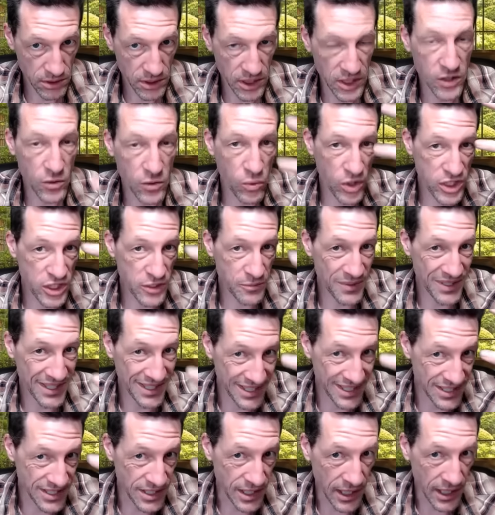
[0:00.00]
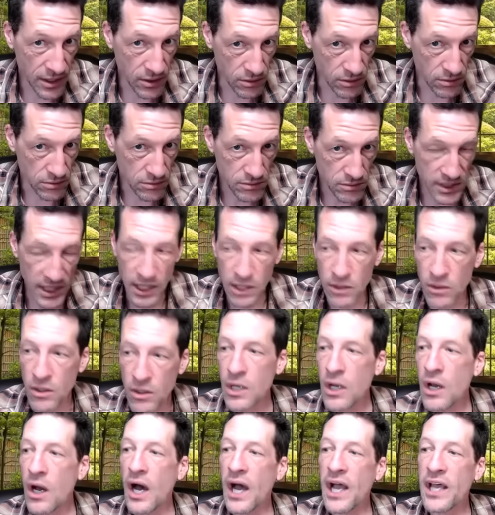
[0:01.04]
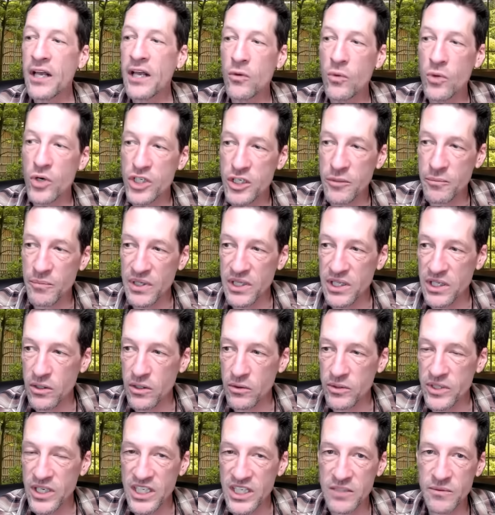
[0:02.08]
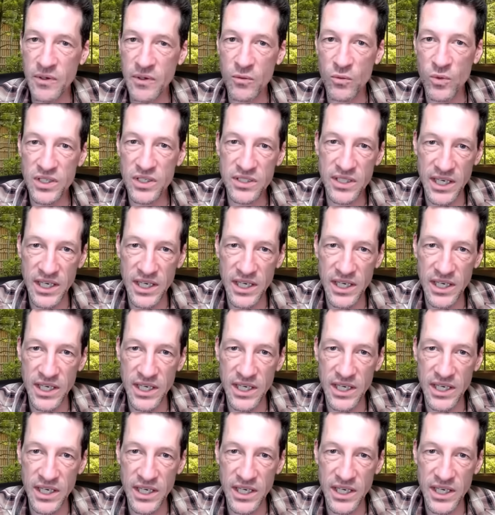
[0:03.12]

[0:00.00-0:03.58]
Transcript: and you're worshiping this idol. Now, idol worship in the Old Testament was